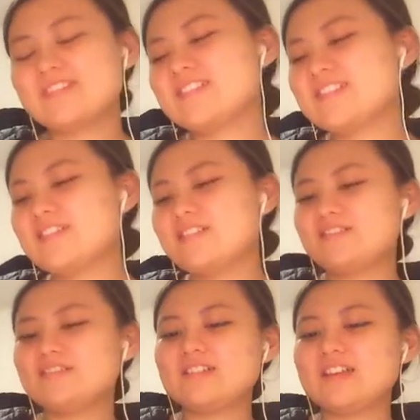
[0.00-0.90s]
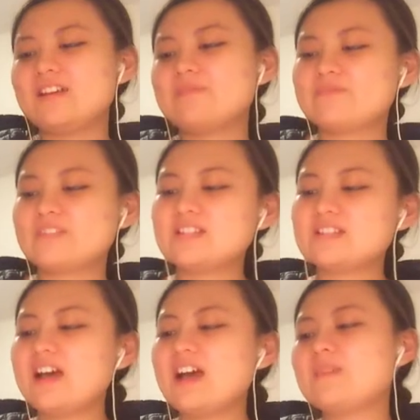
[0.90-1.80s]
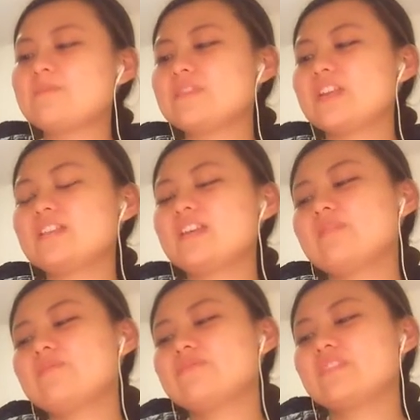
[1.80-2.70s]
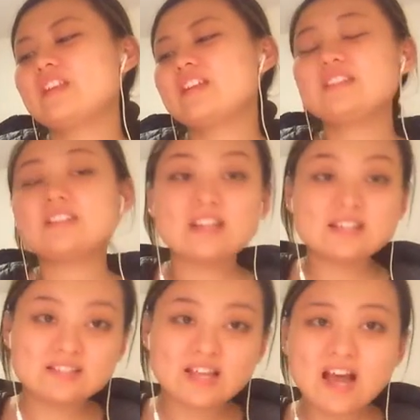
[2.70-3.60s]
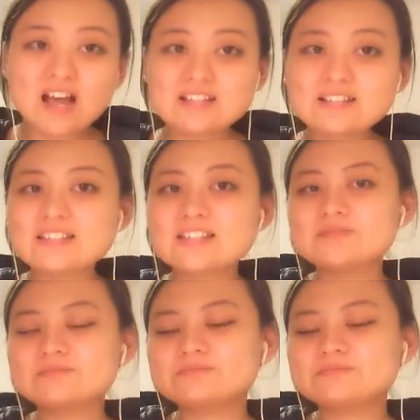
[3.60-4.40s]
So yeah, that's that. And then today's task.